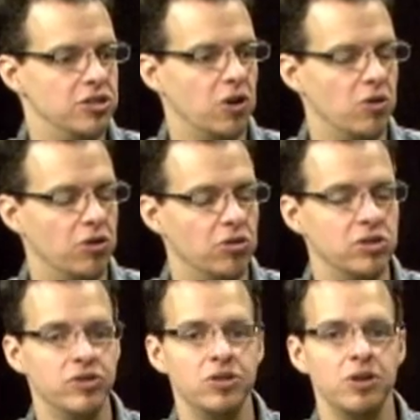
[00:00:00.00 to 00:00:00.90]
So those
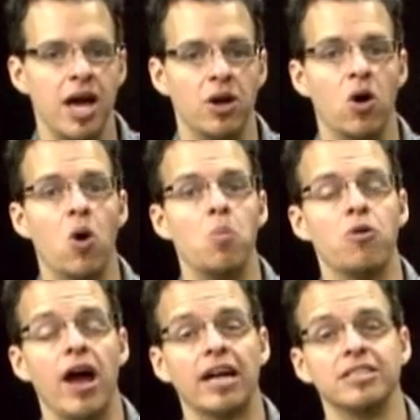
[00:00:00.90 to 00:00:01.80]
of you at home
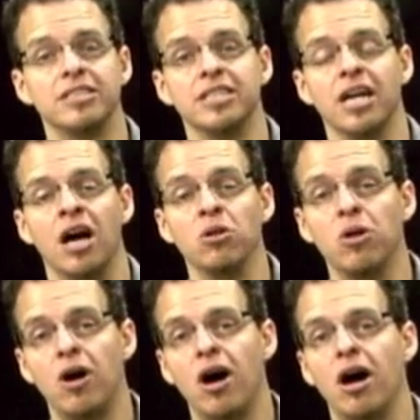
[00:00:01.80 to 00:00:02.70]
practicing
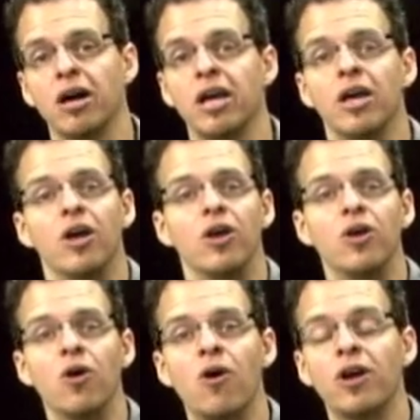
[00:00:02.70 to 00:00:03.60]
along,
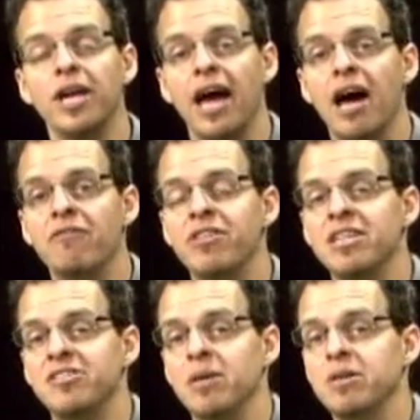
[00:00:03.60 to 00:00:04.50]
you're going to have
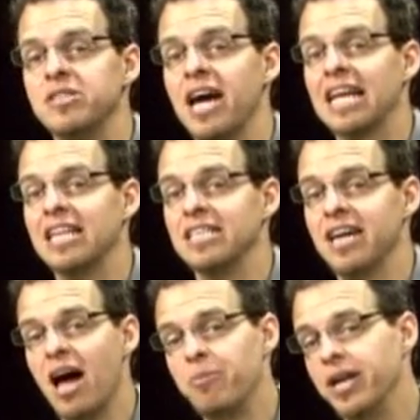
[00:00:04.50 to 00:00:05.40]
the same exact things
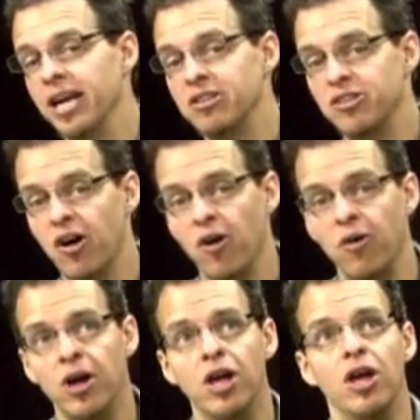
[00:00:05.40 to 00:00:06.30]
happening.
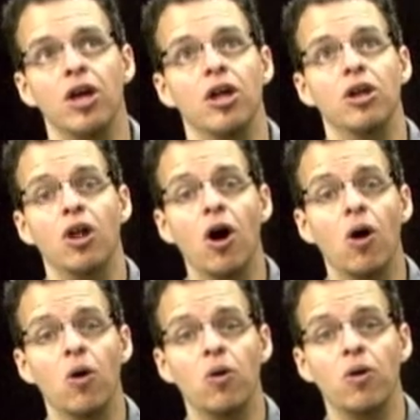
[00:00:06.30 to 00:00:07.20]
So
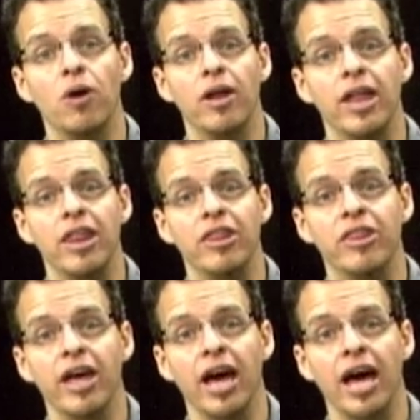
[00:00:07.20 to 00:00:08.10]
know
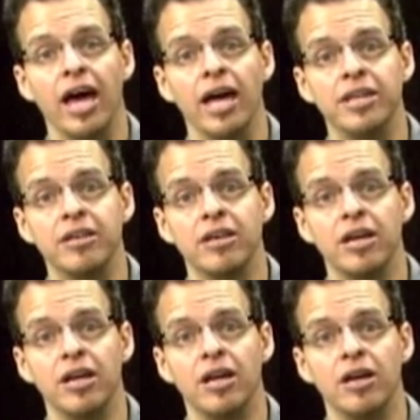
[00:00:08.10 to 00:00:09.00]
that
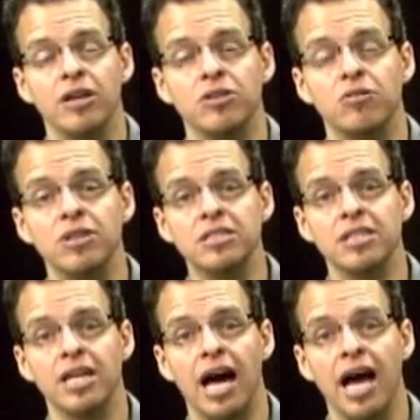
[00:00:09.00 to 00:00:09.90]
the
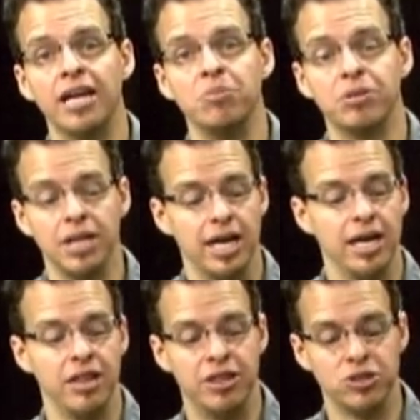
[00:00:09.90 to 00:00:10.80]
reason that I can
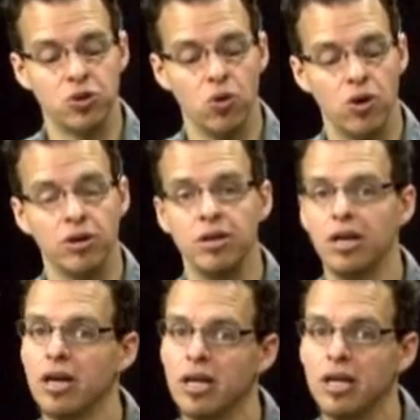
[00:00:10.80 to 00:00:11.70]
play this chord
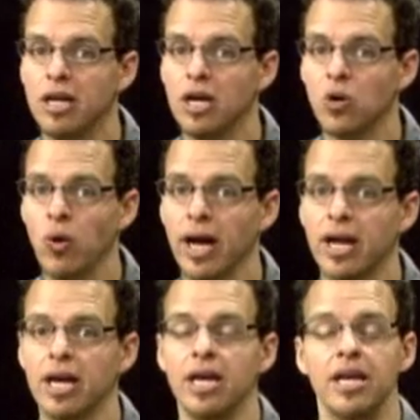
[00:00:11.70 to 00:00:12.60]

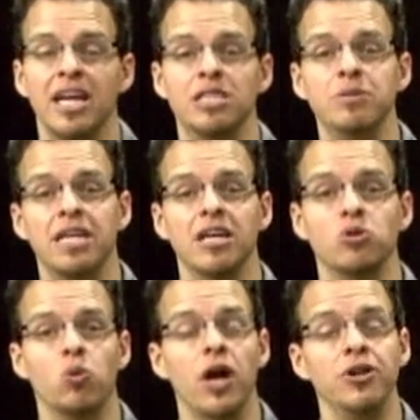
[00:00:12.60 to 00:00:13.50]
quick is
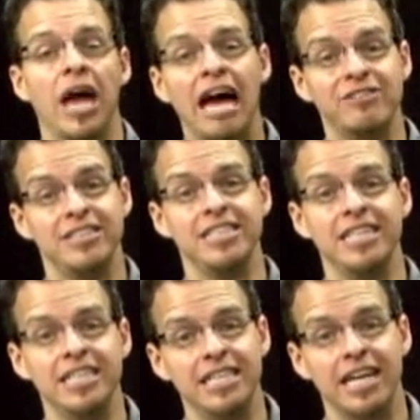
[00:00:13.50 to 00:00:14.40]
because what you haven't
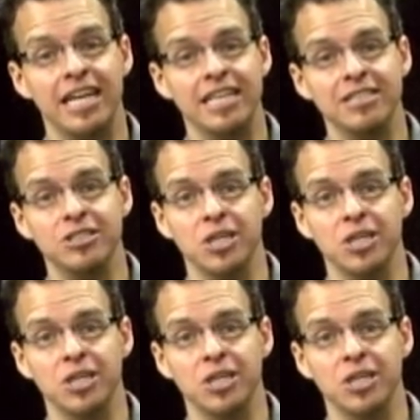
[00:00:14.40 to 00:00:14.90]
seen is,